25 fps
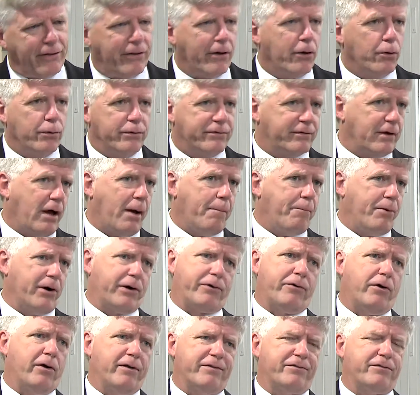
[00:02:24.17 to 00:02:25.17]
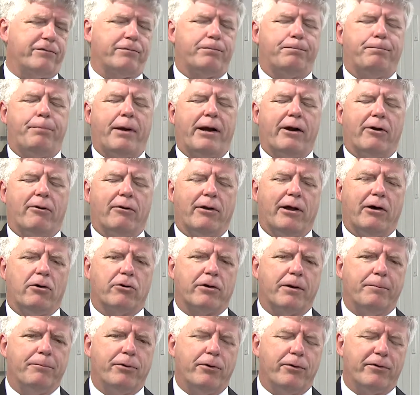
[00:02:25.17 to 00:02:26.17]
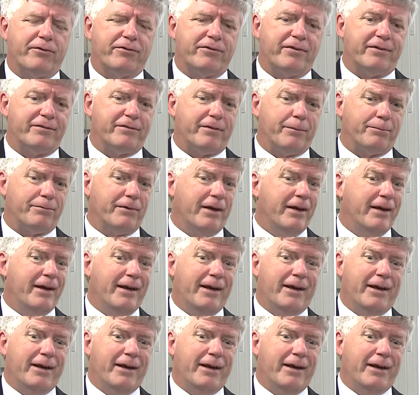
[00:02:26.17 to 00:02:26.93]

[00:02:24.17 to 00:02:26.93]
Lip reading: those up across parallel computer systems?